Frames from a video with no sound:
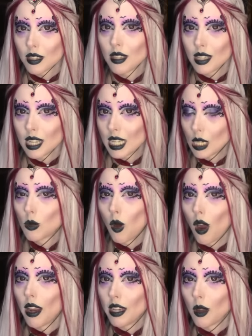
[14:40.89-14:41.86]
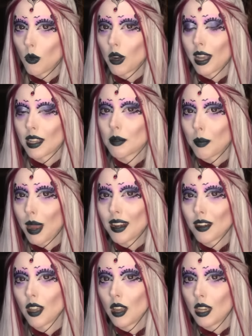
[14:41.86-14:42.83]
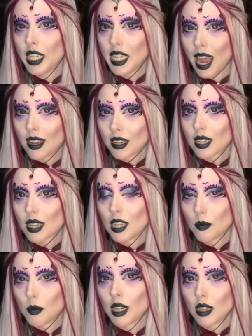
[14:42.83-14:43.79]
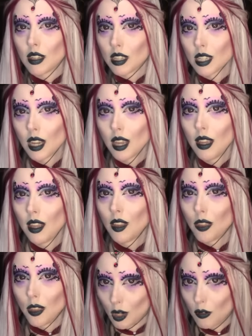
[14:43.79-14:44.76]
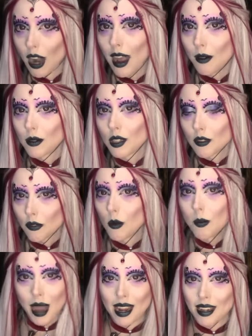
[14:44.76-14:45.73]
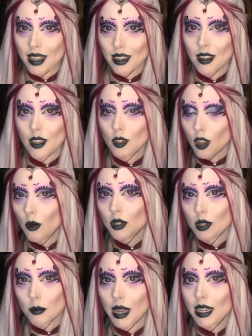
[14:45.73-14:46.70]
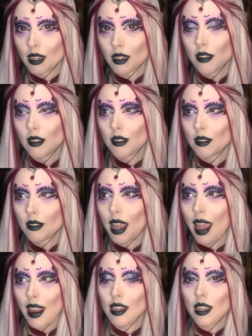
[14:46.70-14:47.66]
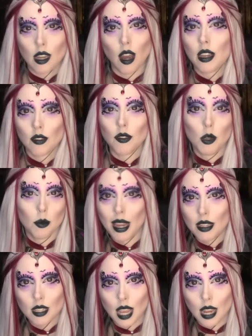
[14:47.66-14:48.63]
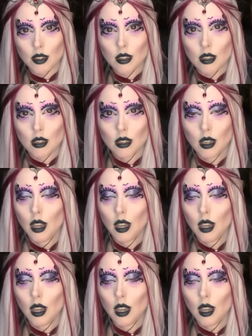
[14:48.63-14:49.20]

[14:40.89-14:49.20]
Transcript: This is why no one has banned her yet, is because the grounds for banning don't make any kind of humane sense.